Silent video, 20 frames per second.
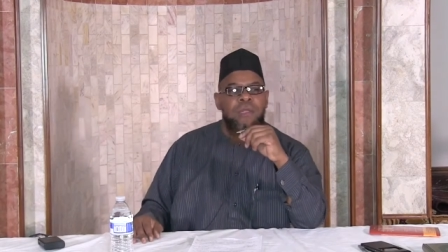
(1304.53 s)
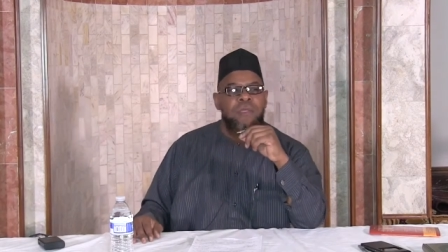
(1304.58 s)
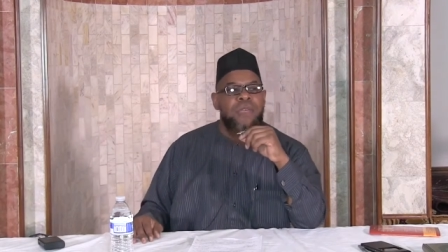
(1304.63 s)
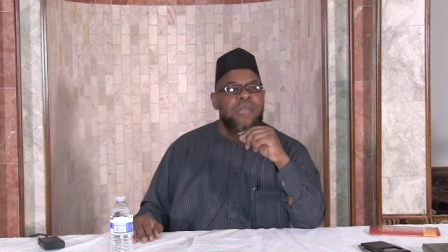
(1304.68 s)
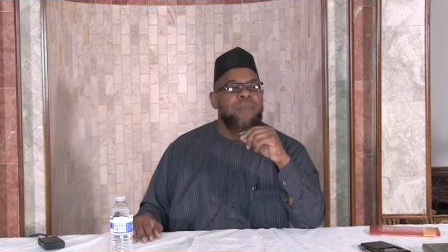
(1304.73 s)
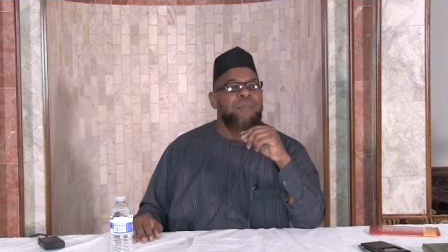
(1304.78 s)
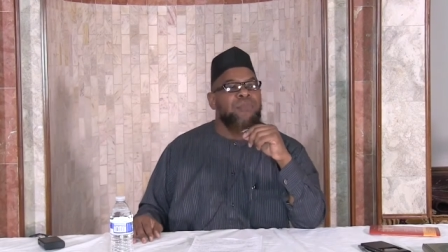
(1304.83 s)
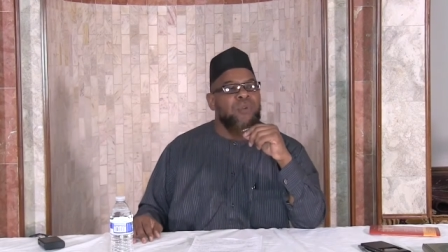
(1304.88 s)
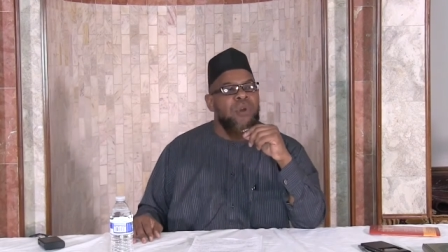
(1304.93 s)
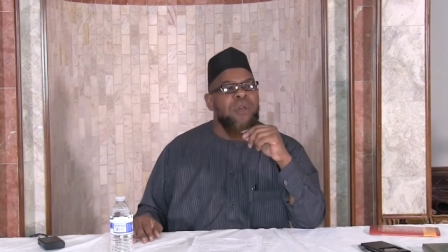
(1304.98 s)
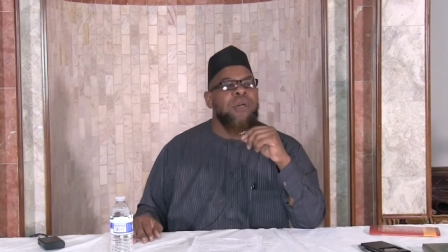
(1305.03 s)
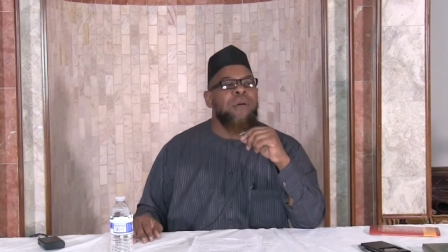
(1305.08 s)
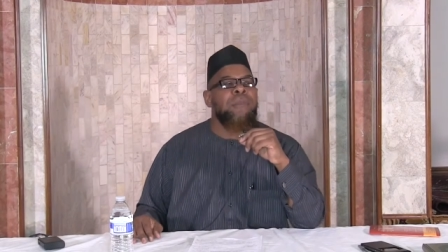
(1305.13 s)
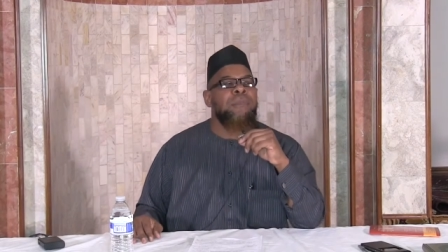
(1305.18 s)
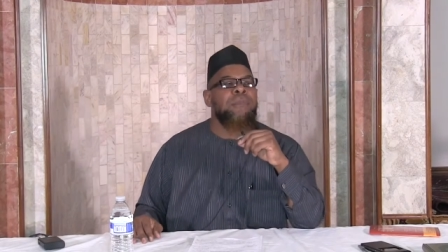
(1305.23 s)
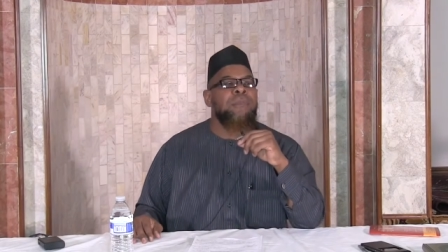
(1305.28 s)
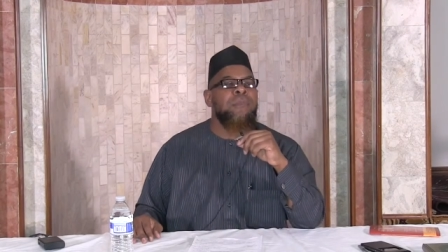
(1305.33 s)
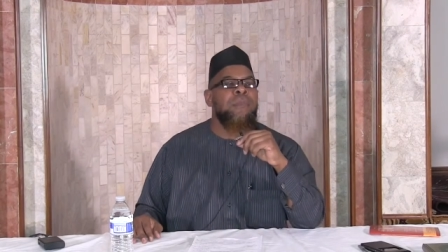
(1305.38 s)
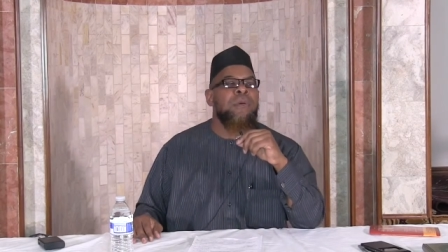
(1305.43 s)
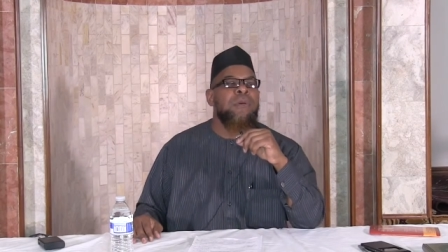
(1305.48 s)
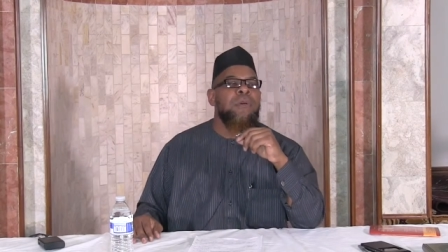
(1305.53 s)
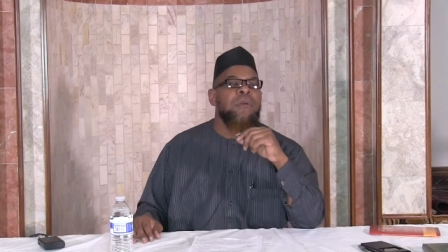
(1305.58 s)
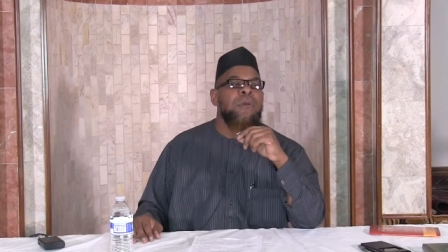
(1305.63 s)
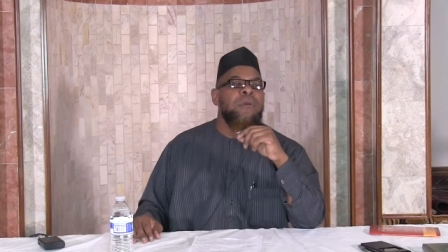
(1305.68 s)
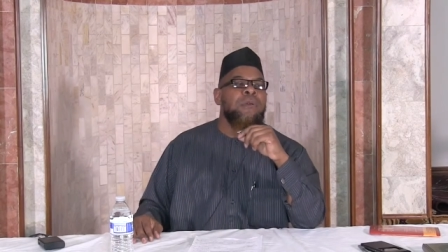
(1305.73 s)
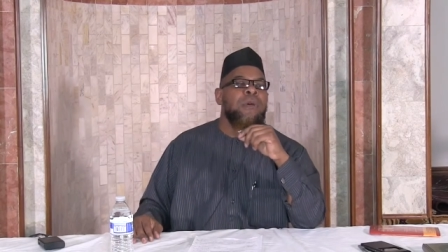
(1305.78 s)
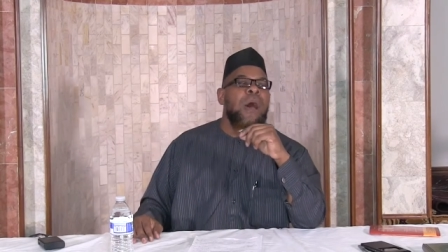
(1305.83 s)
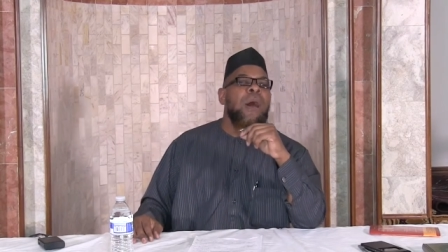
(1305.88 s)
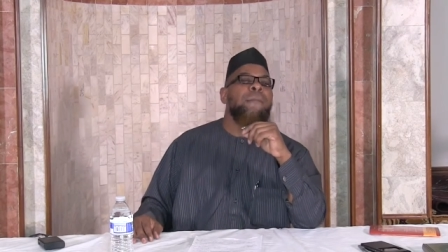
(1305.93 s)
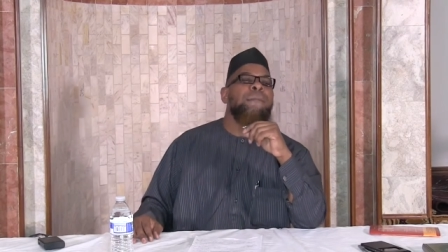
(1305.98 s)
They brought him
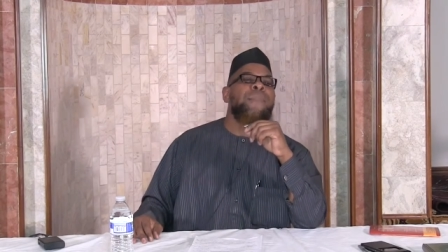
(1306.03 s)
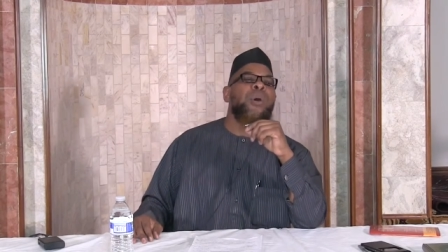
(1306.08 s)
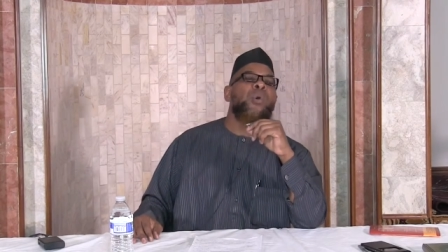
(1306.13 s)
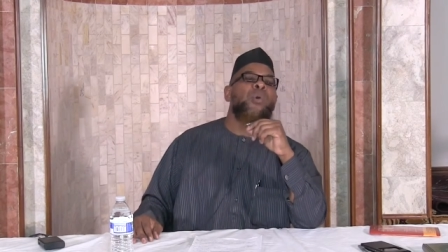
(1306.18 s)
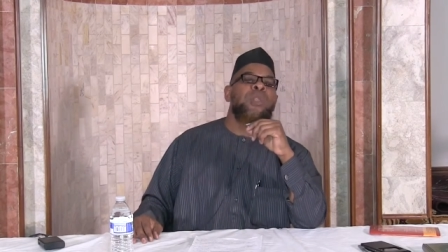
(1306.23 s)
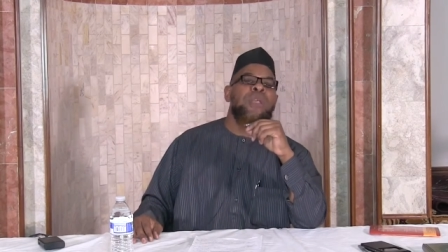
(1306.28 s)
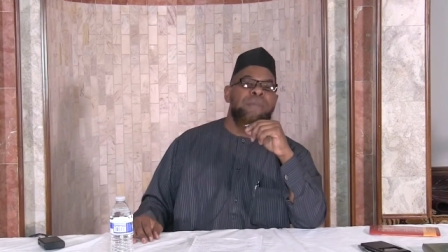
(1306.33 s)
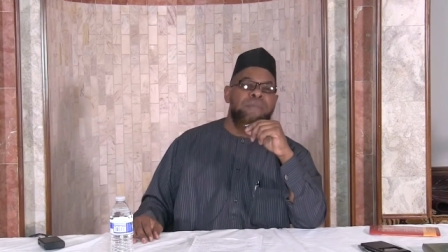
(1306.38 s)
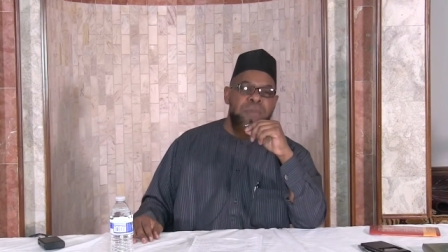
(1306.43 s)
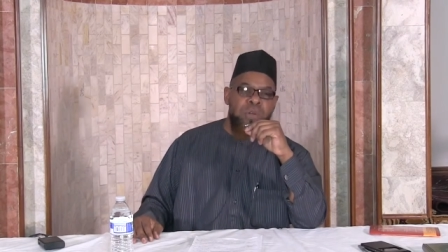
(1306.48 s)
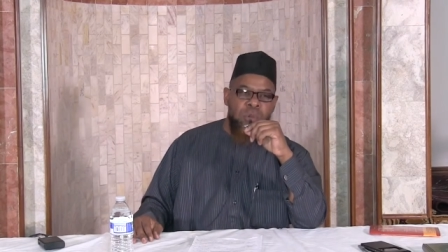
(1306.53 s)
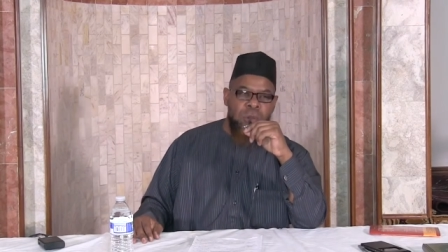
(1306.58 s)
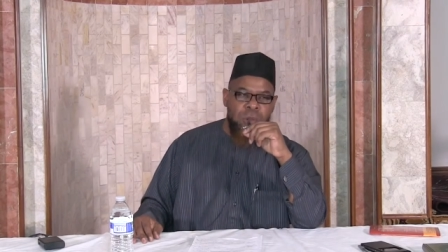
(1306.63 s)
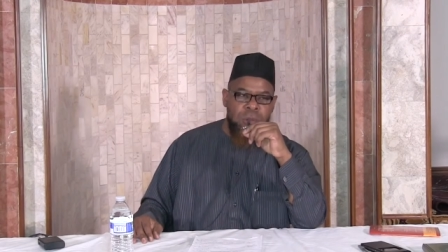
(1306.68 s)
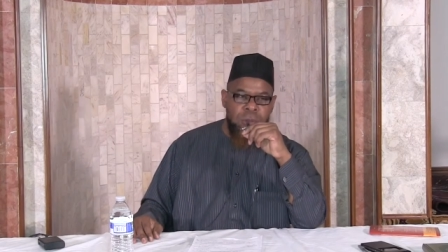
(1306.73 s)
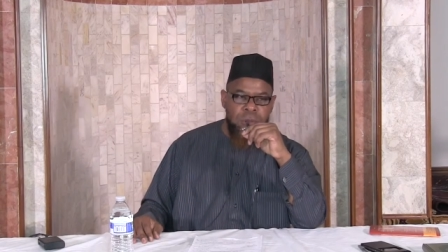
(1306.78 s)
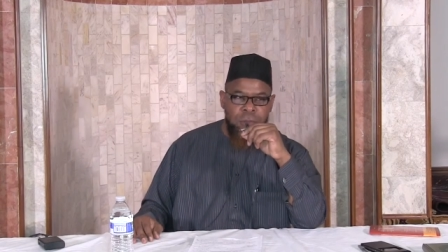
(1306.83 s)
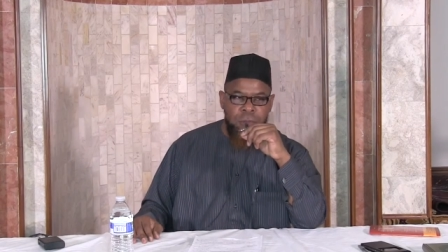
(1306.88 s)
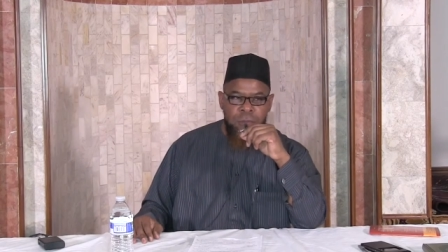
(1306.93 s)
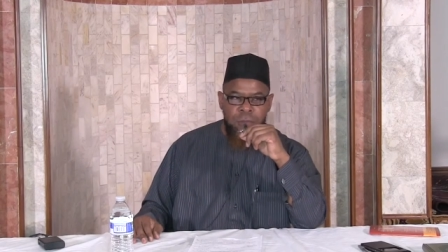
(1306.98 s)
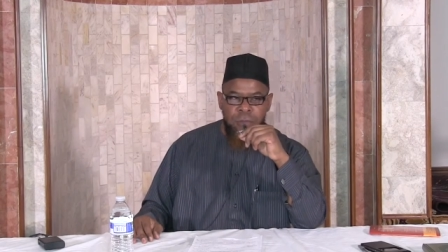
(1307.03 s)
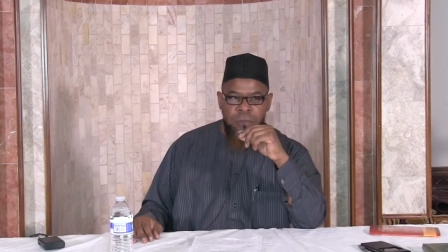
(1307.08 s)
a bowl of milk.